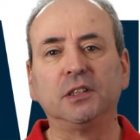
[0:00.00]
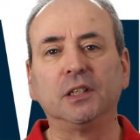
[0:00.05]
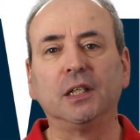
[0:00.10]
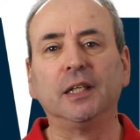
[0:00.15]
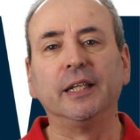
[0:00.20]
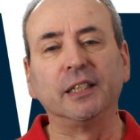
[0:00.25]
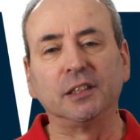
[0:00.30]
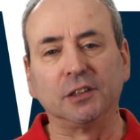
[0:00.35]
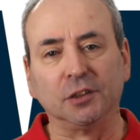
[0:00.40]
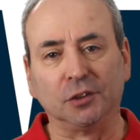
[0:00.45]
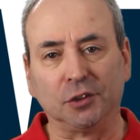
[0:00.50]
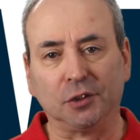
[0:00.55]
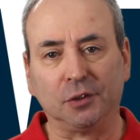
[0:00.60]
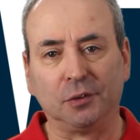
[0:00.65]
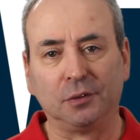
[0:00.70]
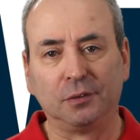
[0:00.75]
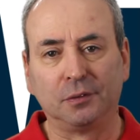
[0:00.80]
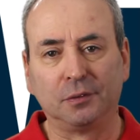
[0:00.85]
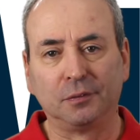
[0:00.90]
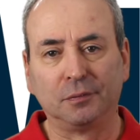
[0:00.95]
to listen to,
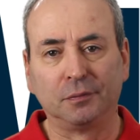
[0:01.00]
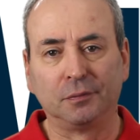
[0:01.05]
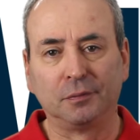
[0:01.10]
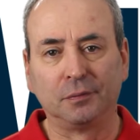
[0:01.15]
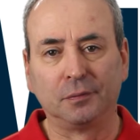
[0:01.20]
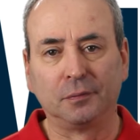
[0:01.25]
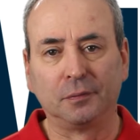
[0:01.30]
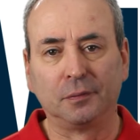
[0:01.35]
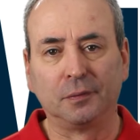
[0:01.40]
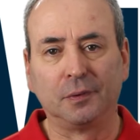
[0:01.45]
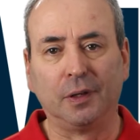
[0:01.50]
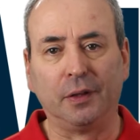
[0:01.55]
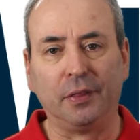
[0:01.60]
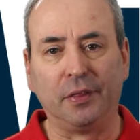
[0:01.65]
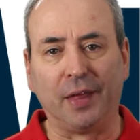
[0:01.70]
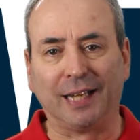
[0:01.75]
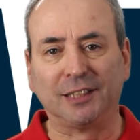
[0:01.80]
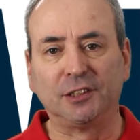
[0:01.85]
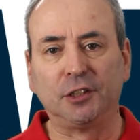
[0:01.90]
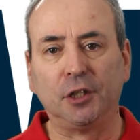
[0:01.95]
and
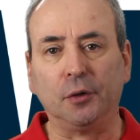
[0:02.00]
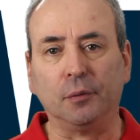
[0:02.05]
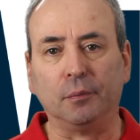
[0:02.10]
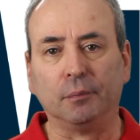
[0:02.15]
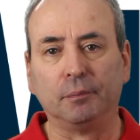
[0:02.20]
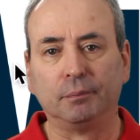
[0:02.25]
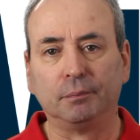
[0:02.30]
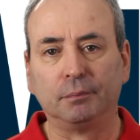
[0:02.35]
that's you.